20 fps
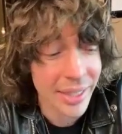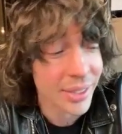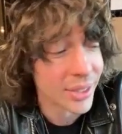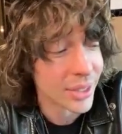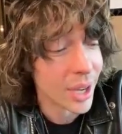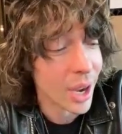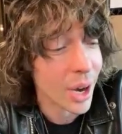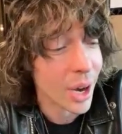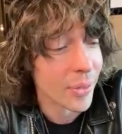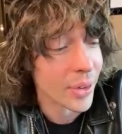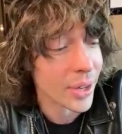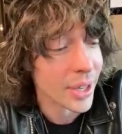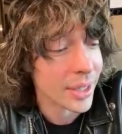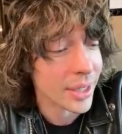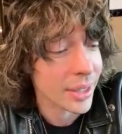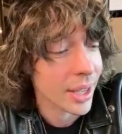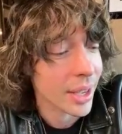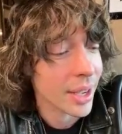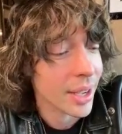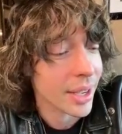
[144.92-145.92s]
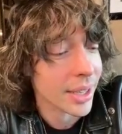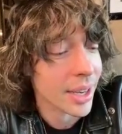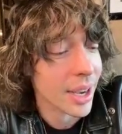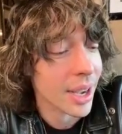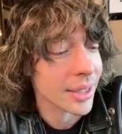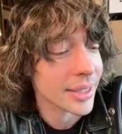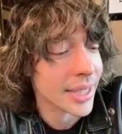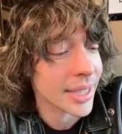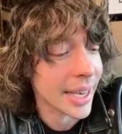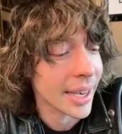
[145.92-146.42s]
maybe if I get
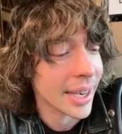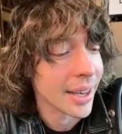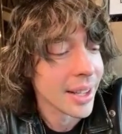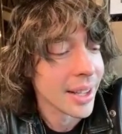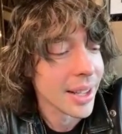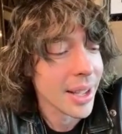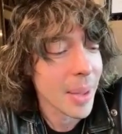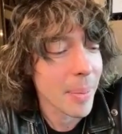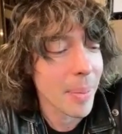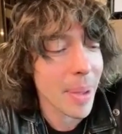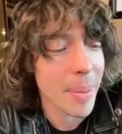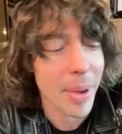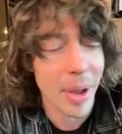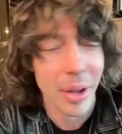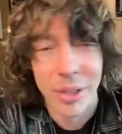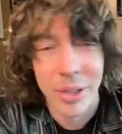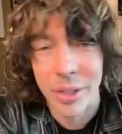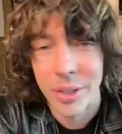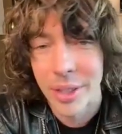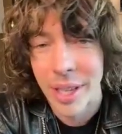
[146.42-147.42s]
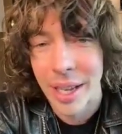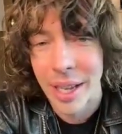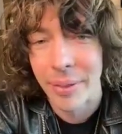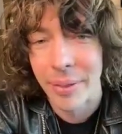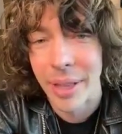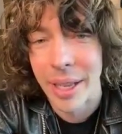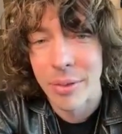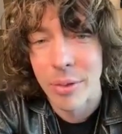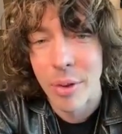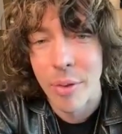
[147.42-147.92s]
really stuck for
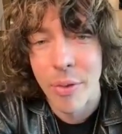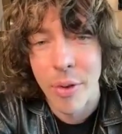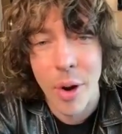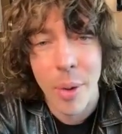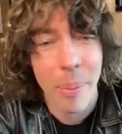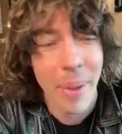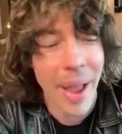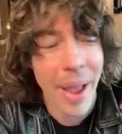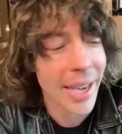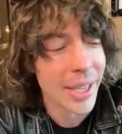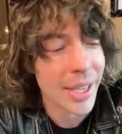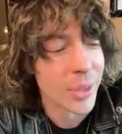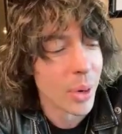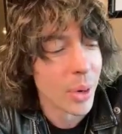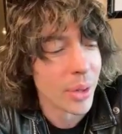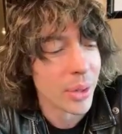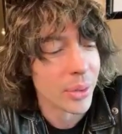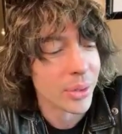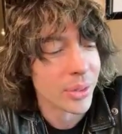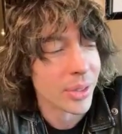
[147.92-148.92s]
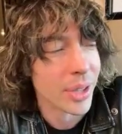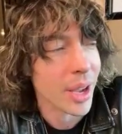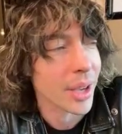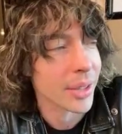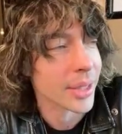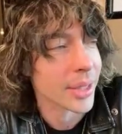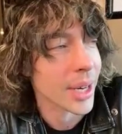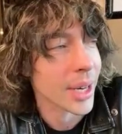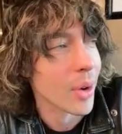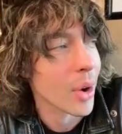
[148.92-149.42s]
content, maybe I'll just kind of
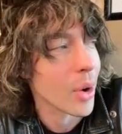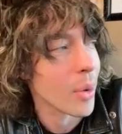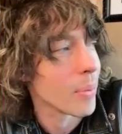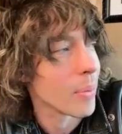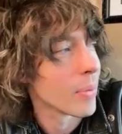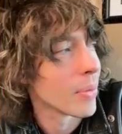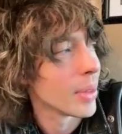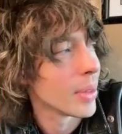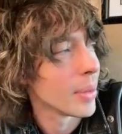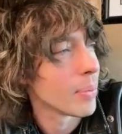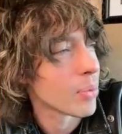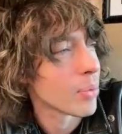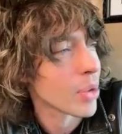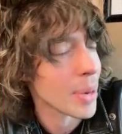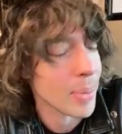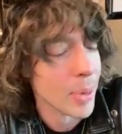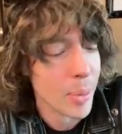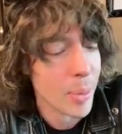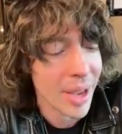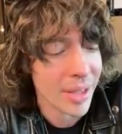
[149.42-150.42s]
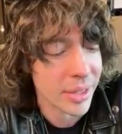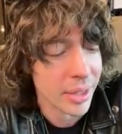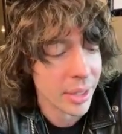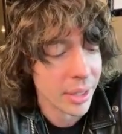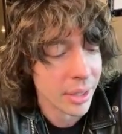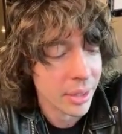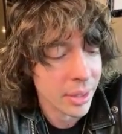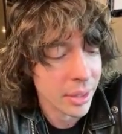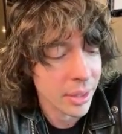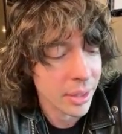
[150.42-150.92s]
like revert back to all those songs that
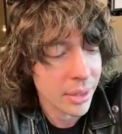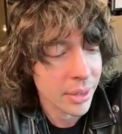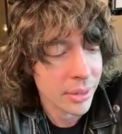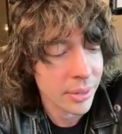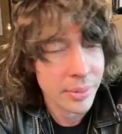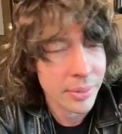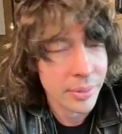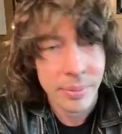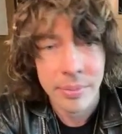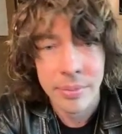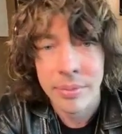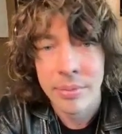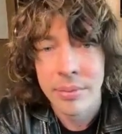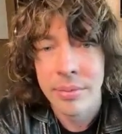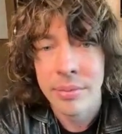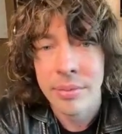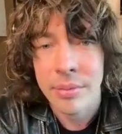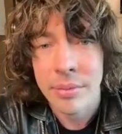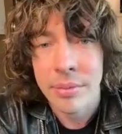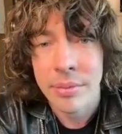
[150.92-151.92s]
I wrote prepubescent.